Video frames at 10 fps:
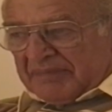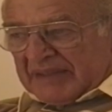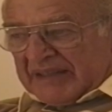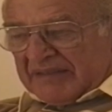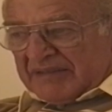
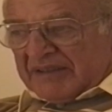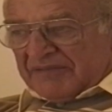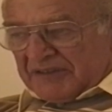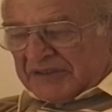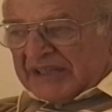the
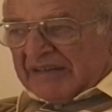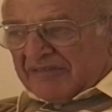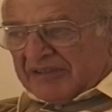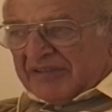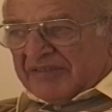1st
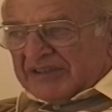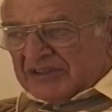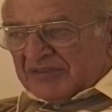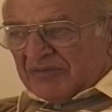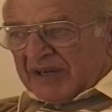Cavalry
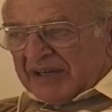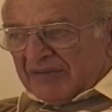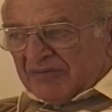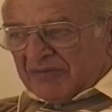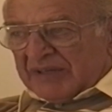Division, why
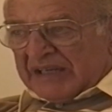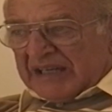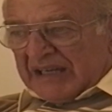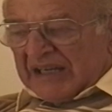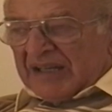
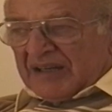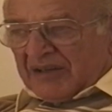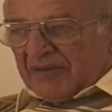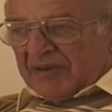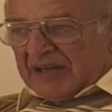we
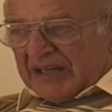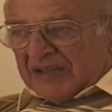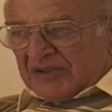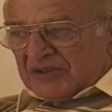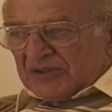loaded
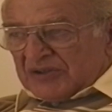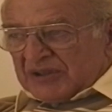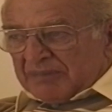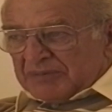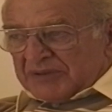on
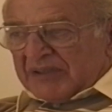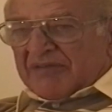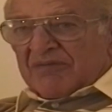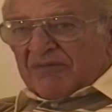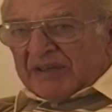ships and
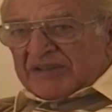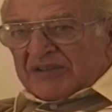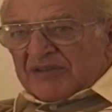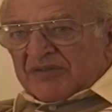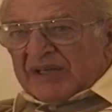went to
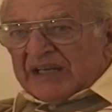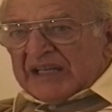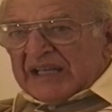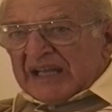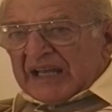New
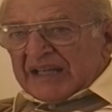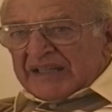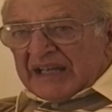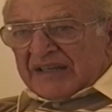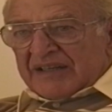Guinea, and
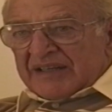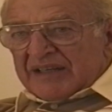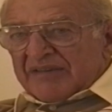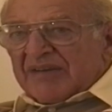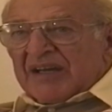
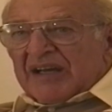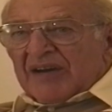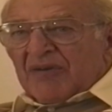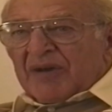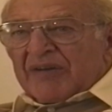then
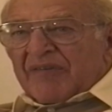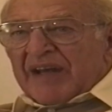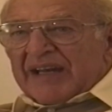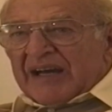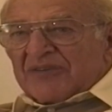went
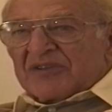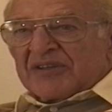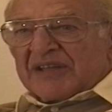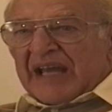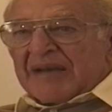right out
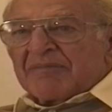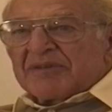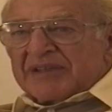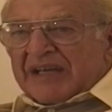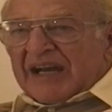to the
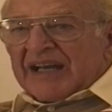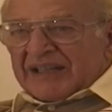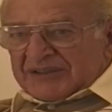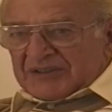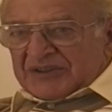Admiralty
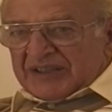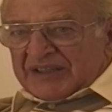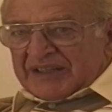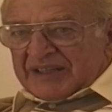Islands, and